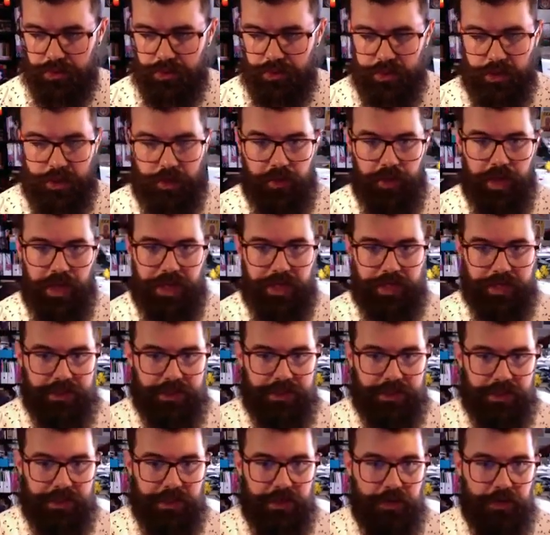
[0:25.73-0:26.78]
All
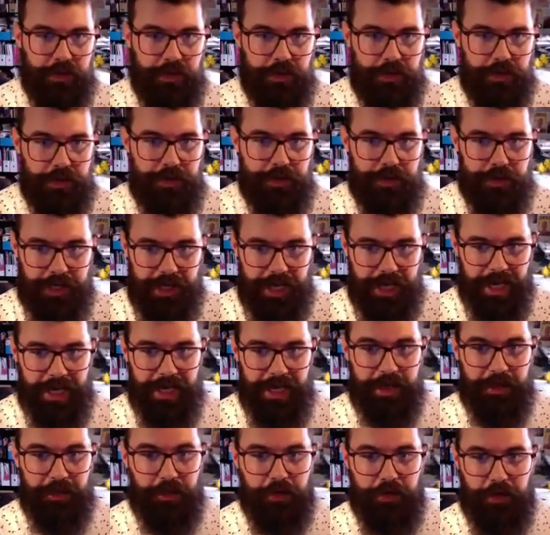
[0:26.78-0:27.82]
right. Okay.
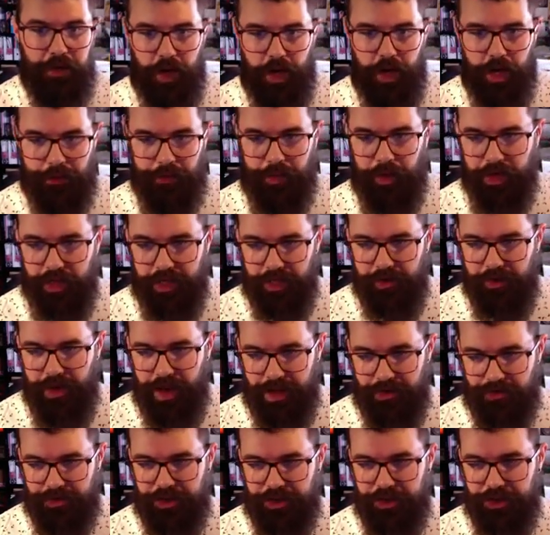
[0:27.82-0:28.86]
Art party
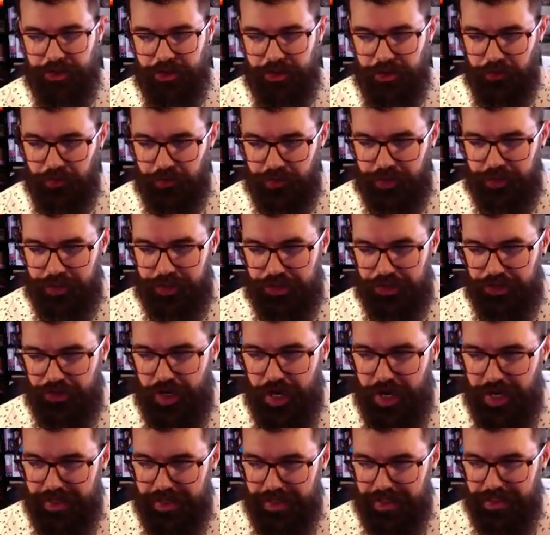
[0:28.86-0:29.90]
round 2. We're going to
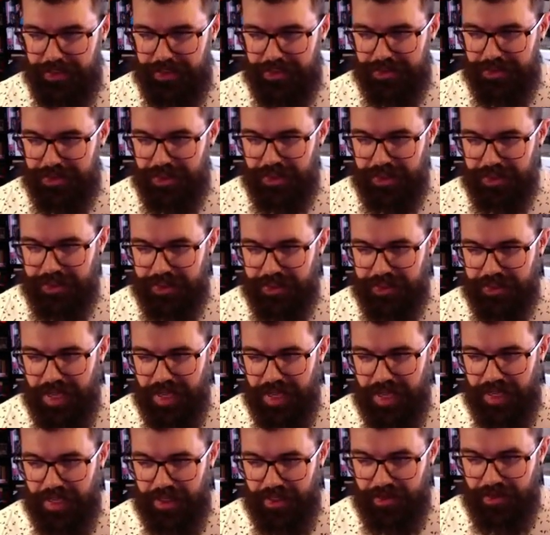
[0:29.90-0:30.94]
try this
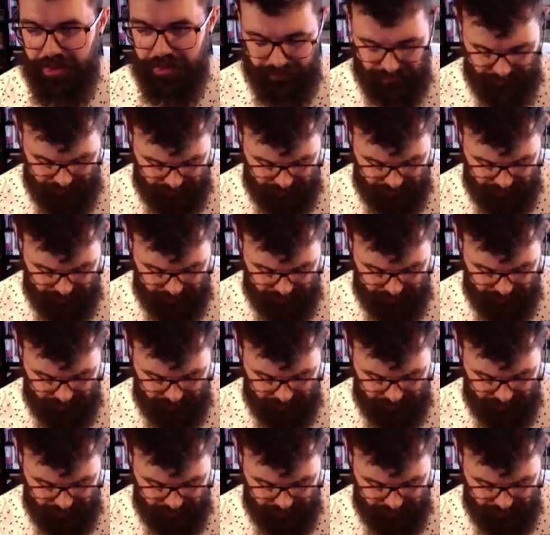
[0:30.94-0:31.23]
again.